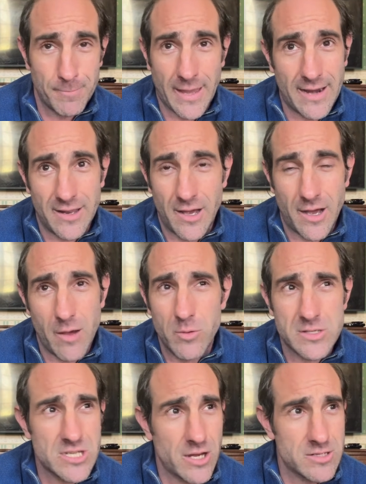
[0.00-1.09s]
And I was
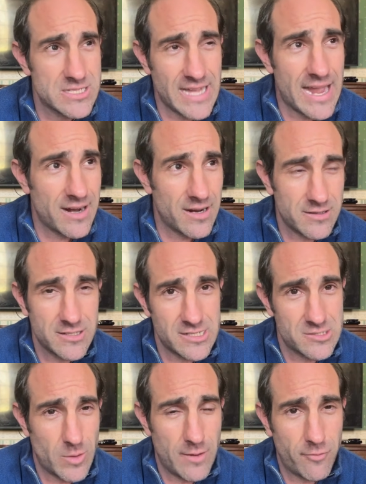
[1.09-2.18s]
so staggered that just
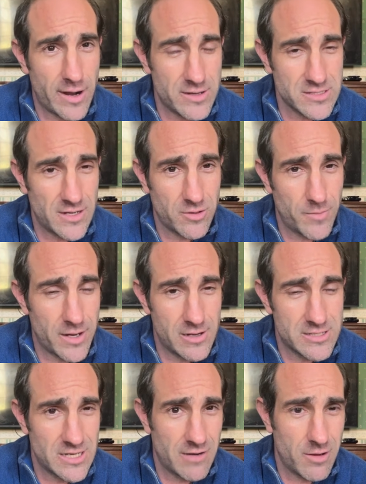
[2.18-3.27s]
24 hours after Michael
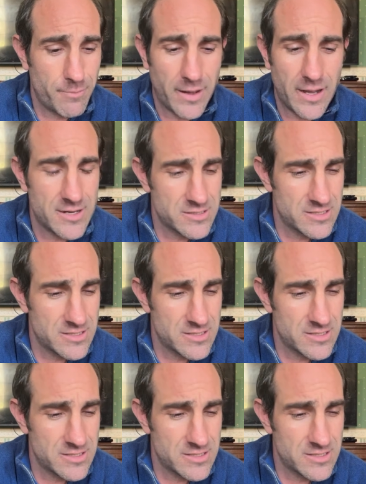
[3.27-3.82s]
O'Sullivan had passed,